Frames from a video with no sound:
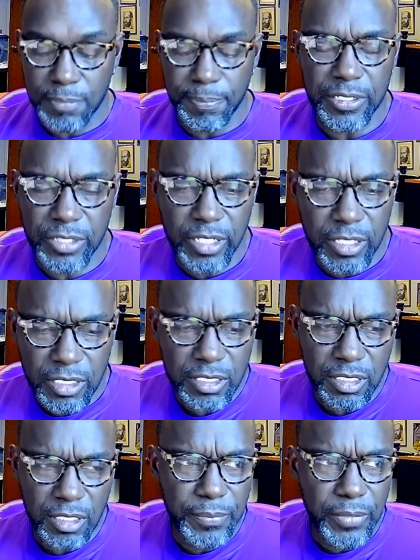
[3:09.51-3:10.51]
especially in this
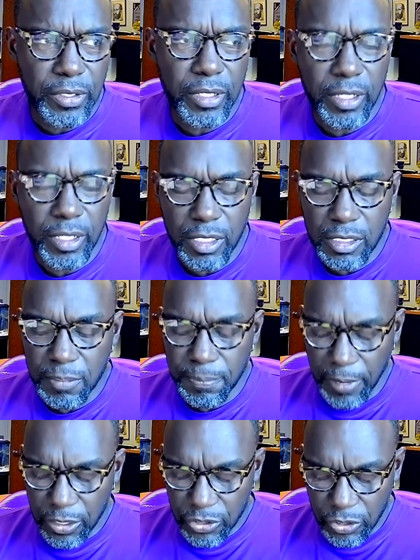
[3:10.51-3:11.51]
community,
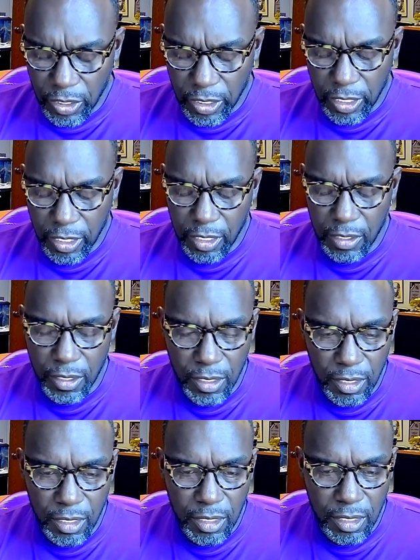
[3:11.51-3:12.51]
especially
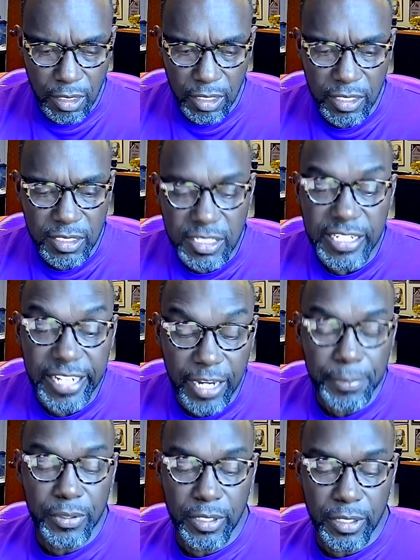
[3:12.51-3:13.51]
uh, in this
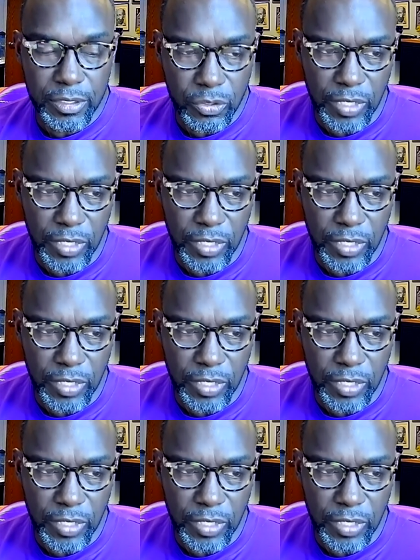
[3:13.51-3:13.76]
neighborhood.